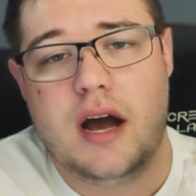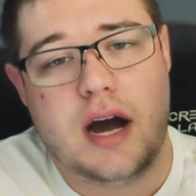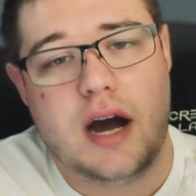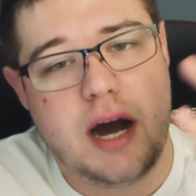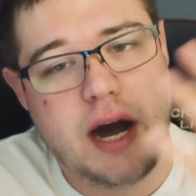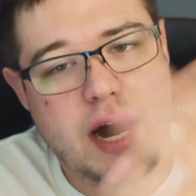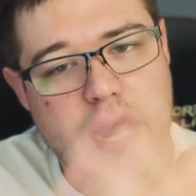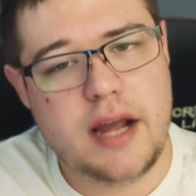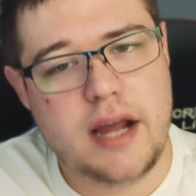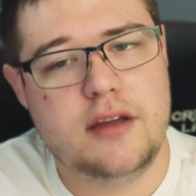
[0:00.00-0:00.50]

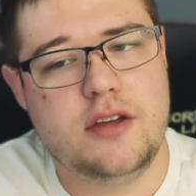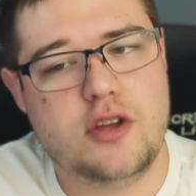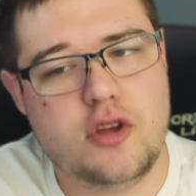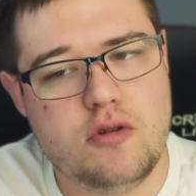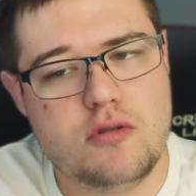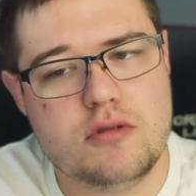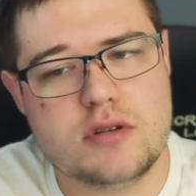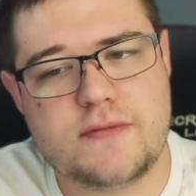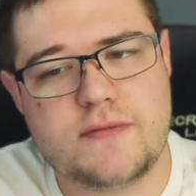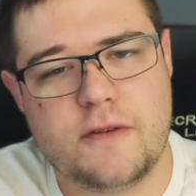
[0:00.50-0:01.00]
High
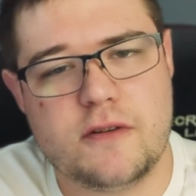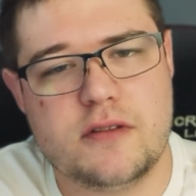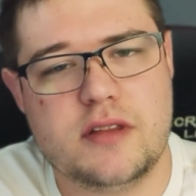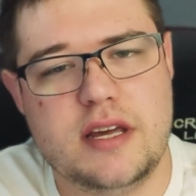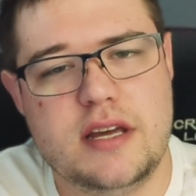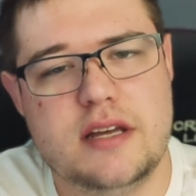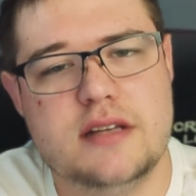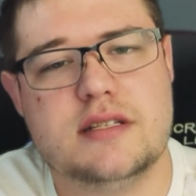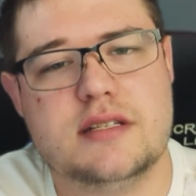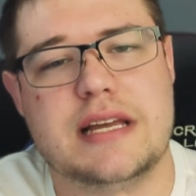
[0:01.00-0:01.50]
use for
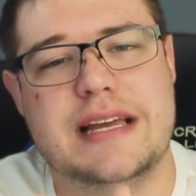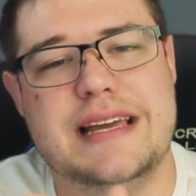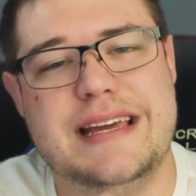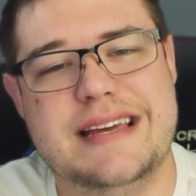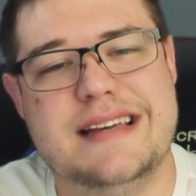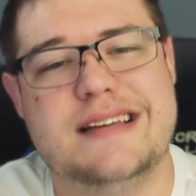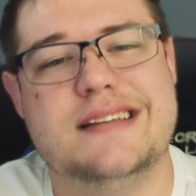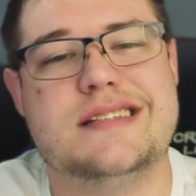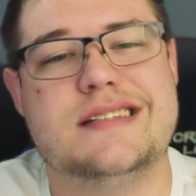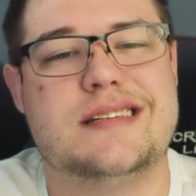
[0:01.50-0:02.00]
these
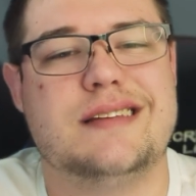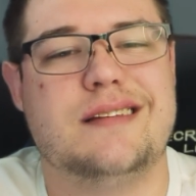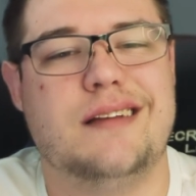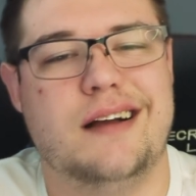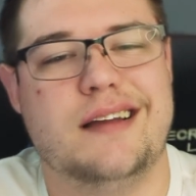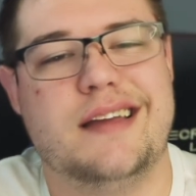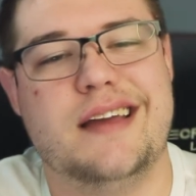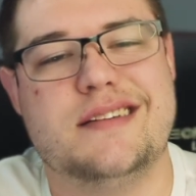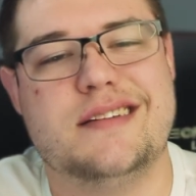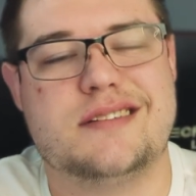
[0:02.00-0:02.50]
is
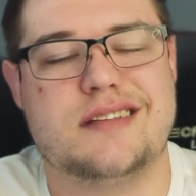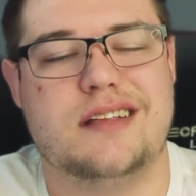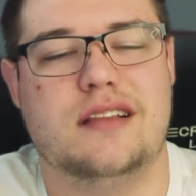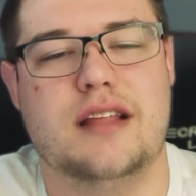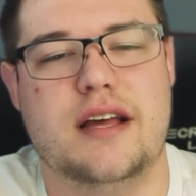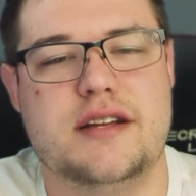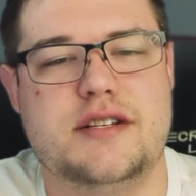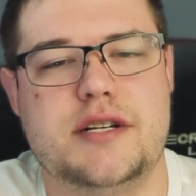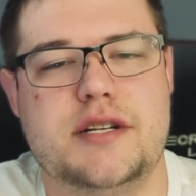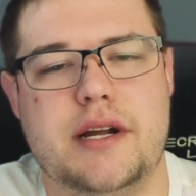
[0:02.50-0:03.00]
against the
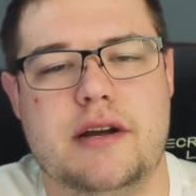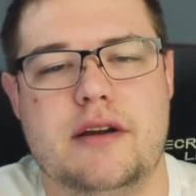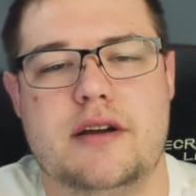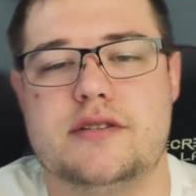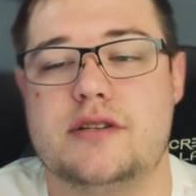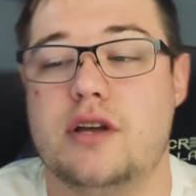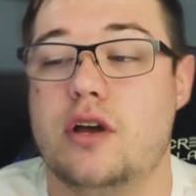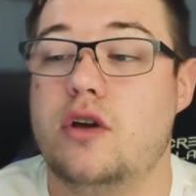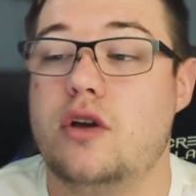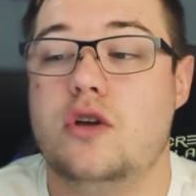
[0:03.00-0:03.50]

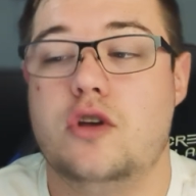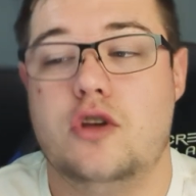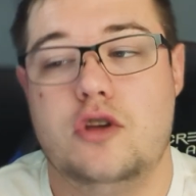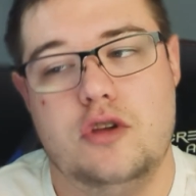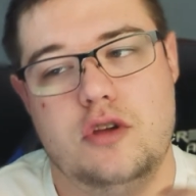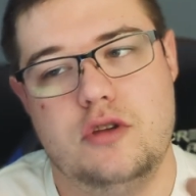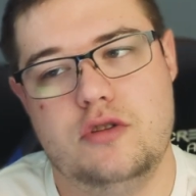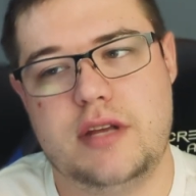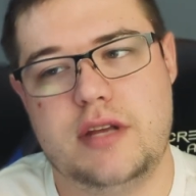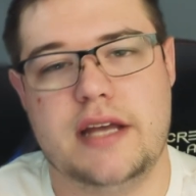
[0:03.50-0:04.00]
legendaries.
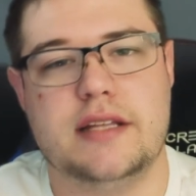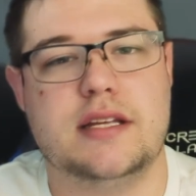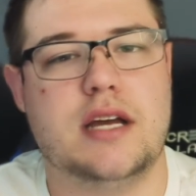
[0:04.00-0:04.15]
You take